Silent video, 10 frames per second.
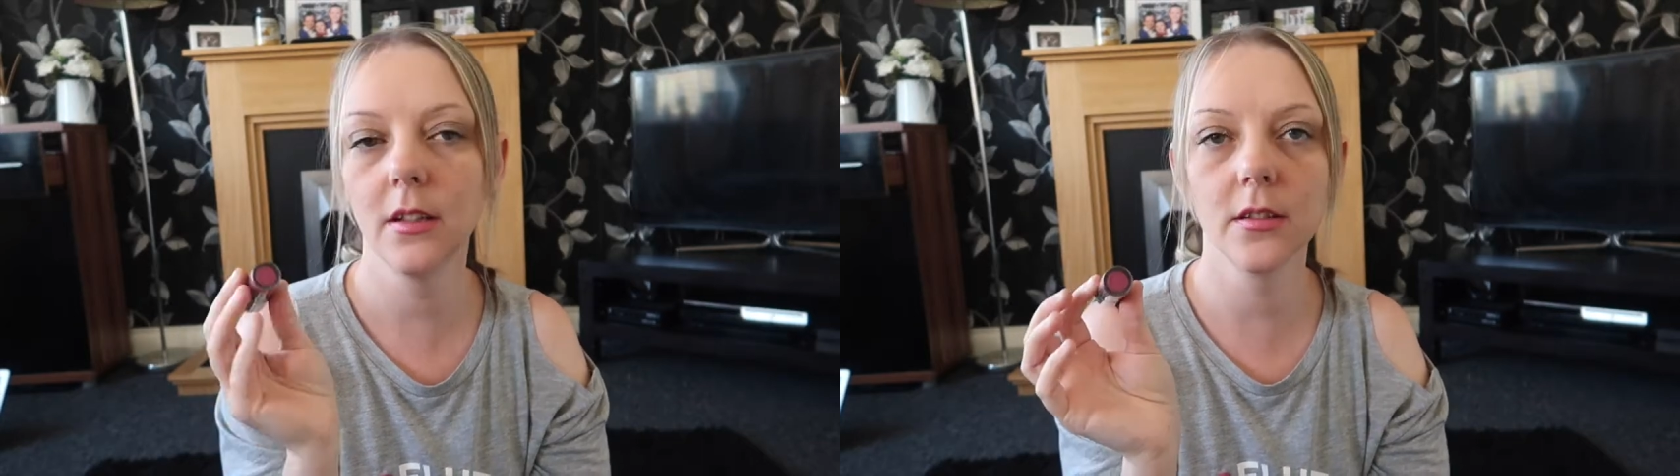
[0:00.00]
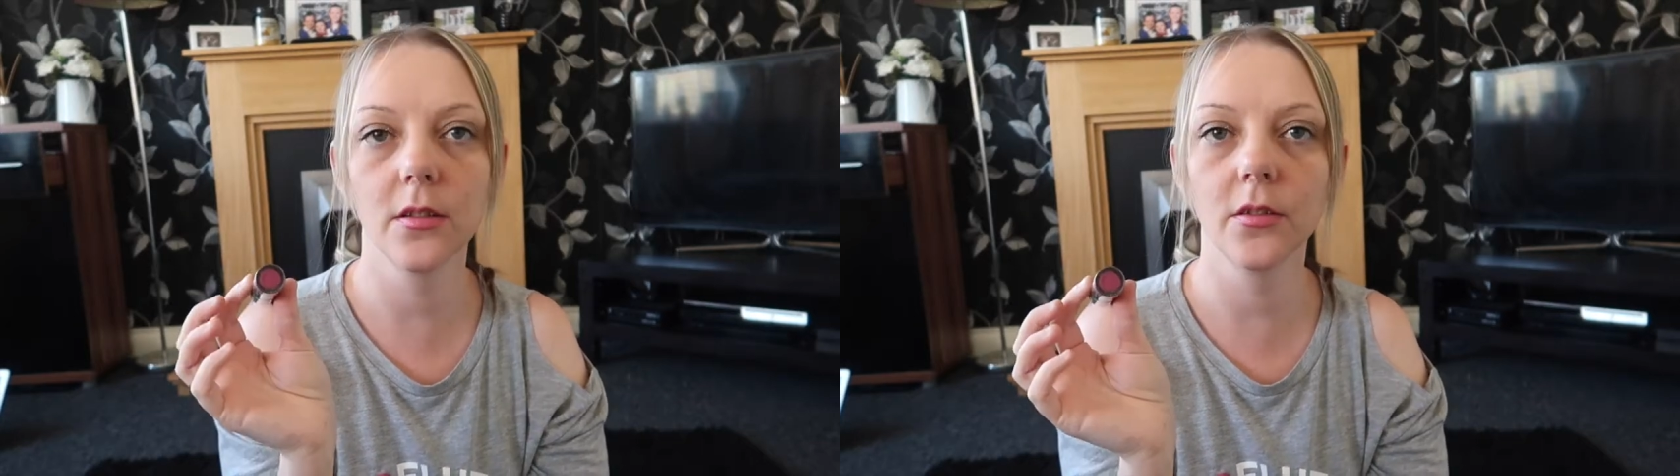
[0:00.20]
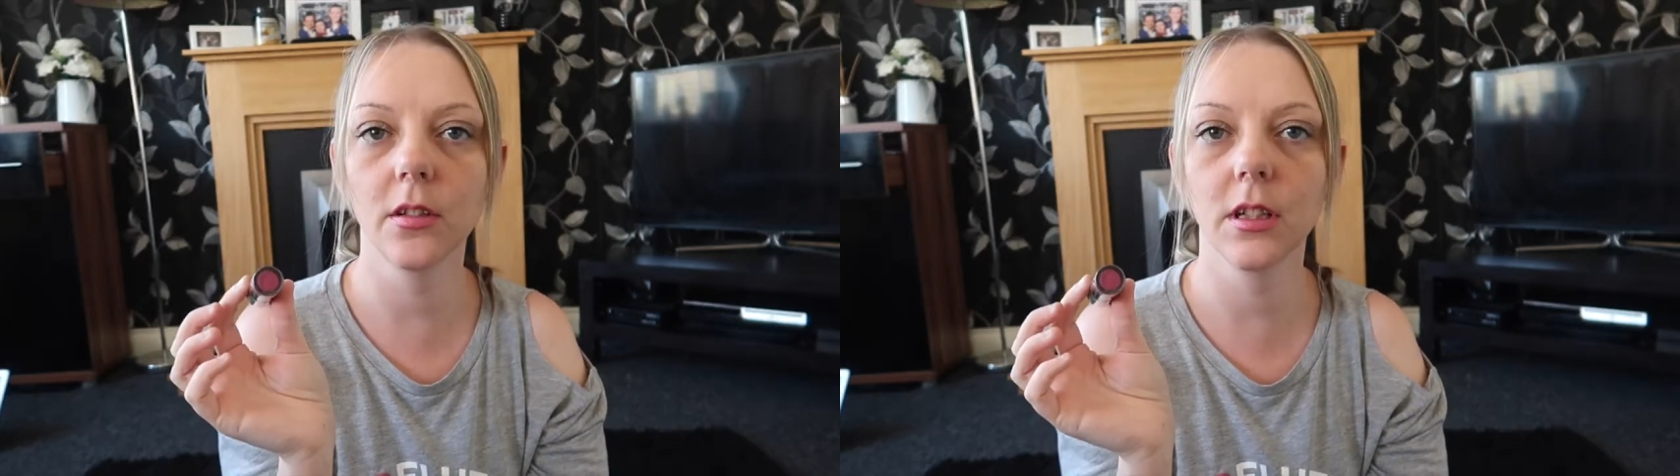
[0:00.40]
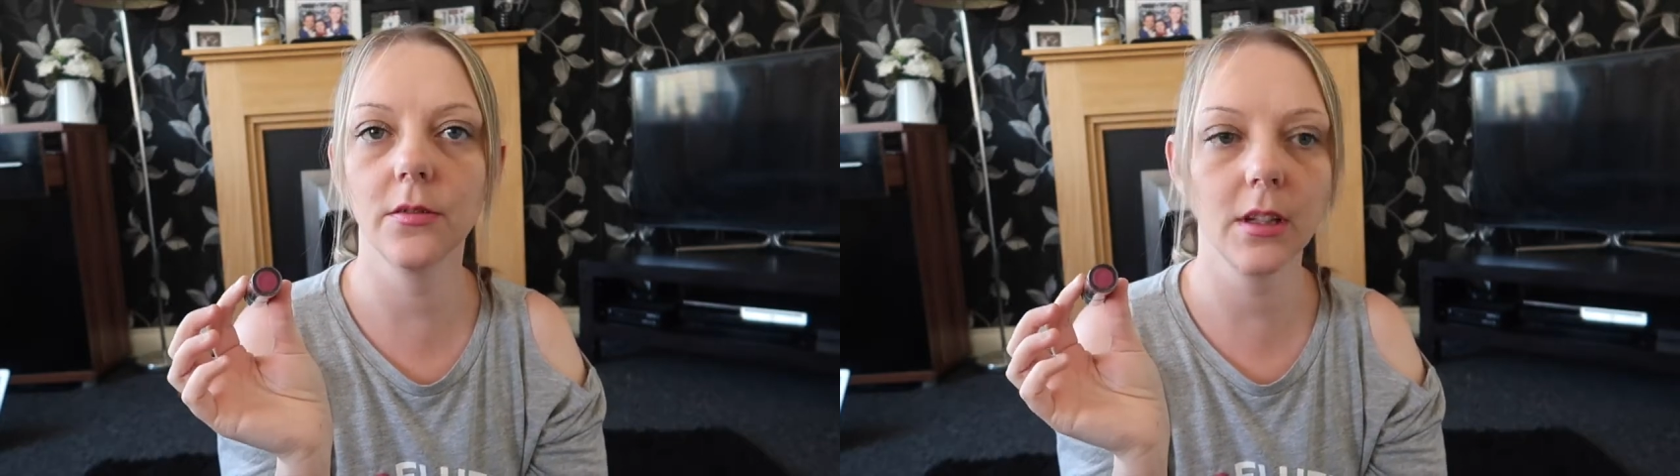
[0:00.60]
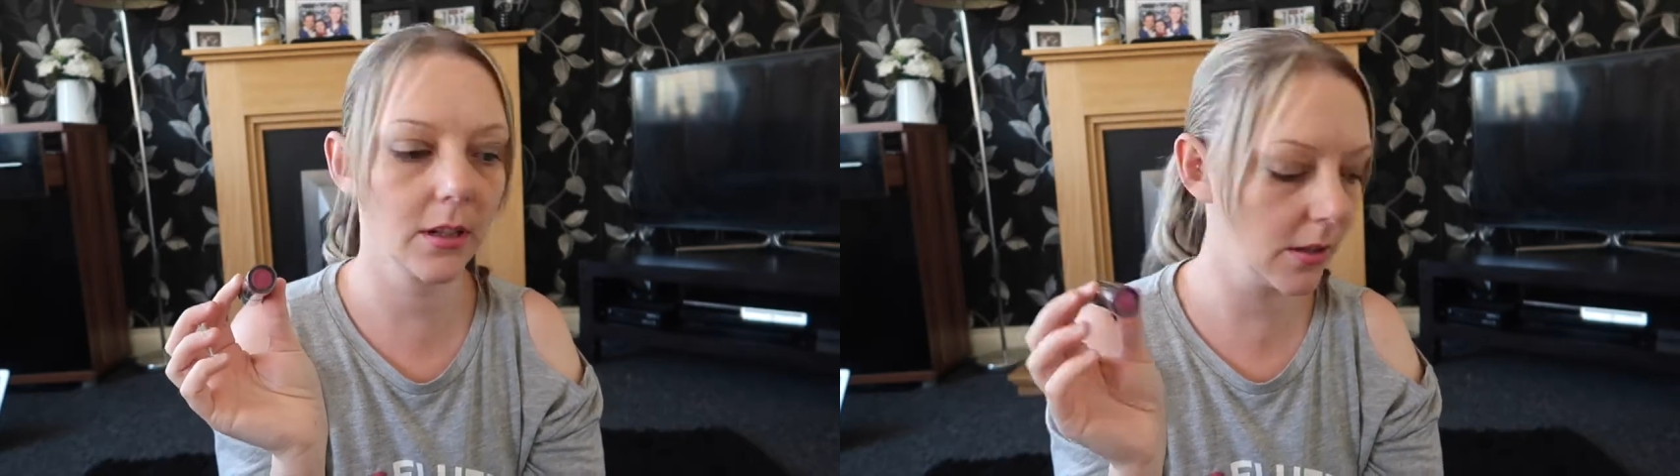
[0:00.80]
so I thought I'd
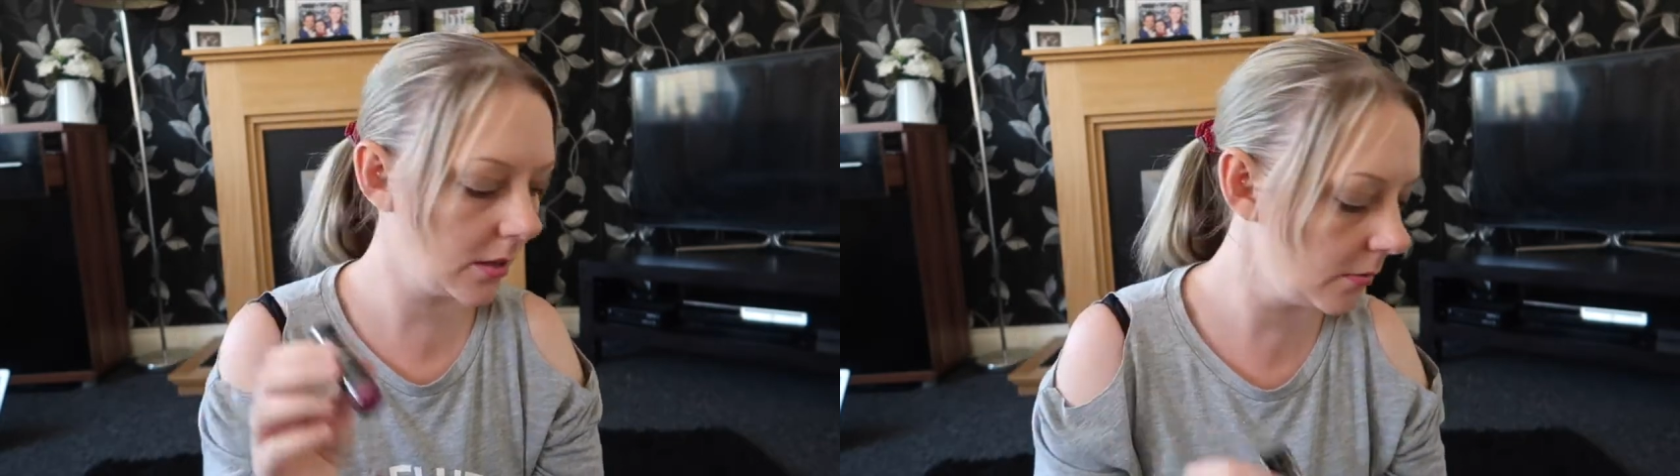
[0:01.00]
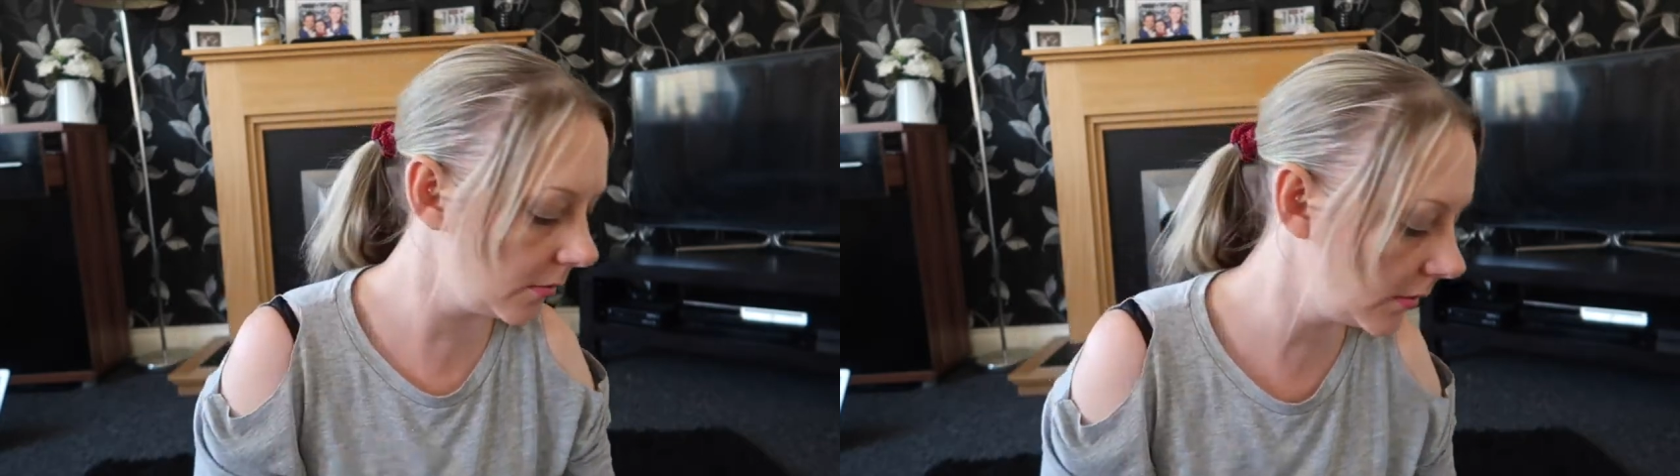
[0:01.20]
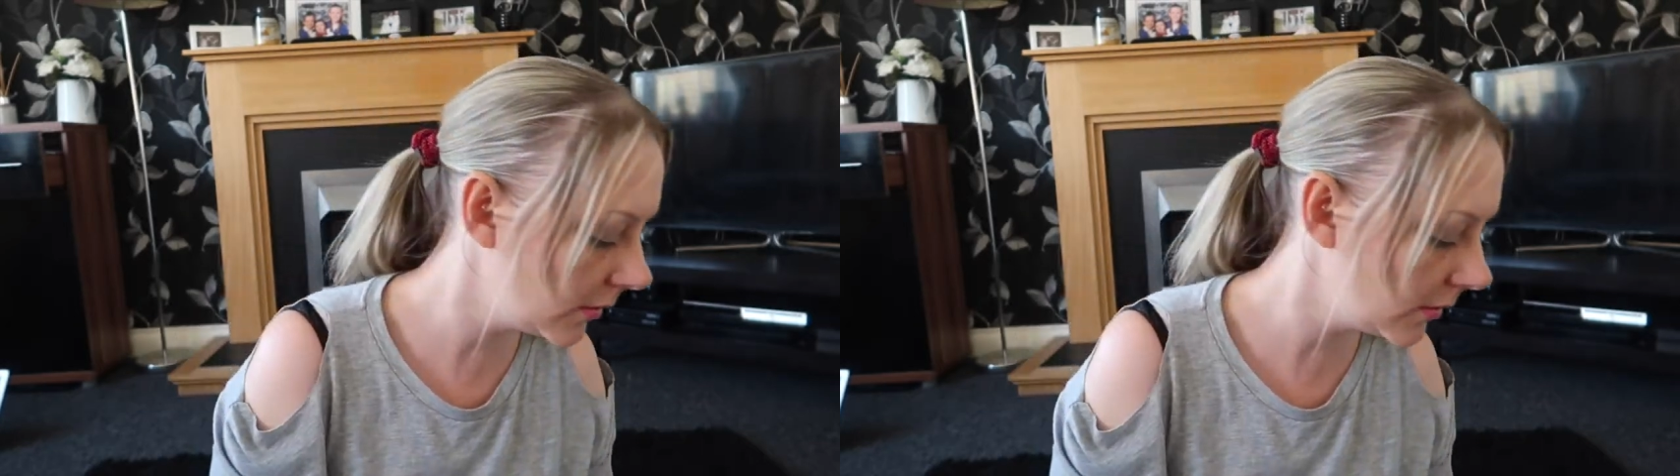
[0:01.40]
give that a go.